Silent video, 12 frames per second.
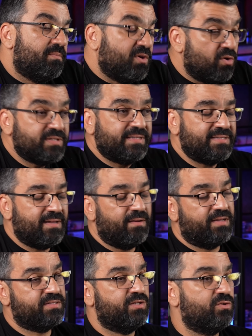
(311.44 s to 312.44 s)
because it is a
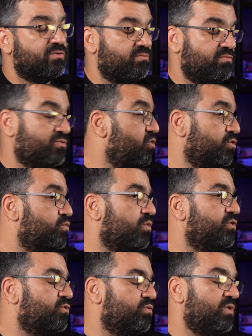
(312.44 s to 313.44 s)
lot, you don't
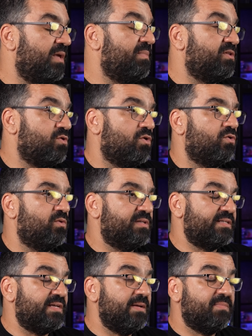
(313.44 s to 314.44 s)
want to keep it on all
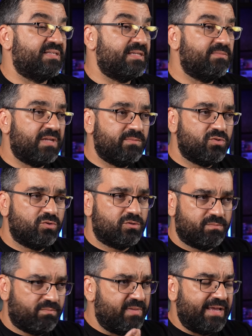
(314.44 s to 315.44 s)
the time, but sometimes
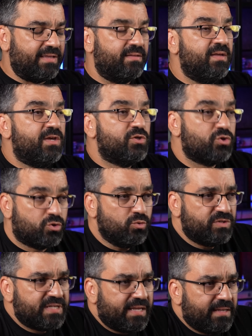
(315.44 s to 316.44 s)
you're like
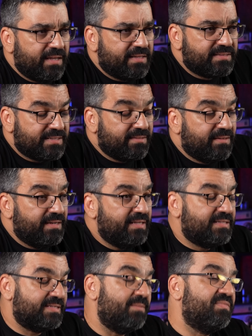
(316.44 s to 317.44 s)
shooting and
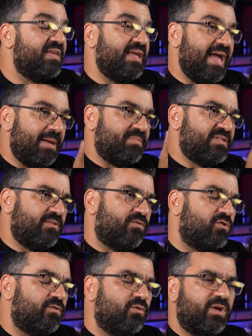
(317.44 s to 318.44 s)
suddenly something happens in
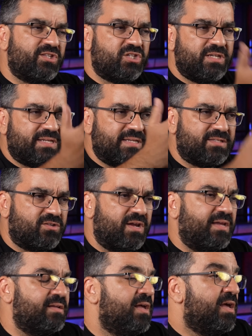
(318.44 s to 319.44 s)
front of you. A cheetah is
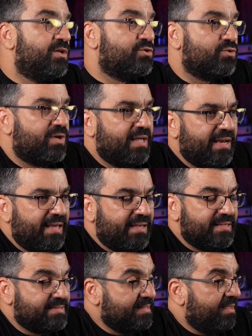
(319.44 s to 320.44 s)
trying to kill a
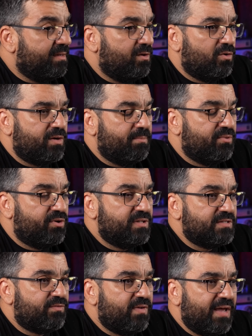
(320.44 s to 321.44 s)
gazelle or a
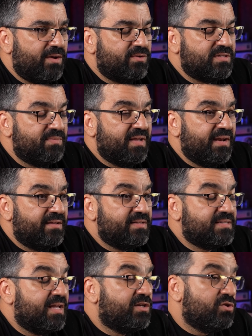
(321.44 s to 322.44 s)
bird is flying or something like
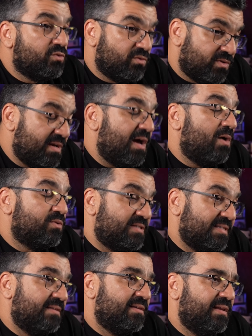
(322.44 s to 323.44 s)
this and you now
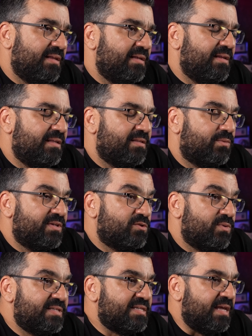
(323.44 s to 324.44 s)
suddenly need the
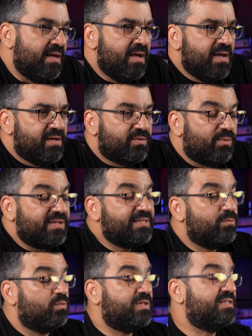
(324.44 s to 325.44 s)
120.
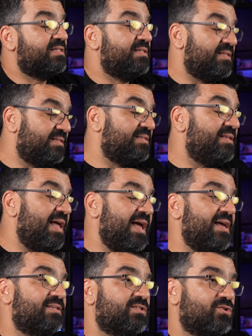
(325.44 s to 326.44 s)
What what
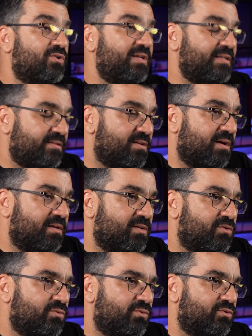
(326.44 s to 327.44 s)
has Sony
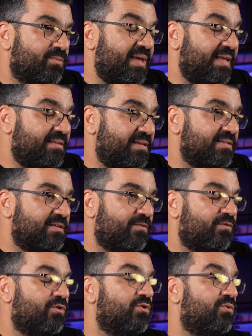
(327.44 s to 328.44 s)
done to, to make it
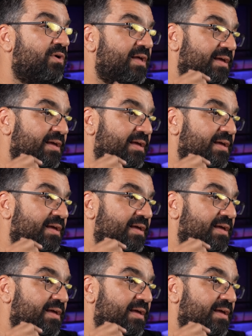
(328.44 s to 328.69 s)
easier for you?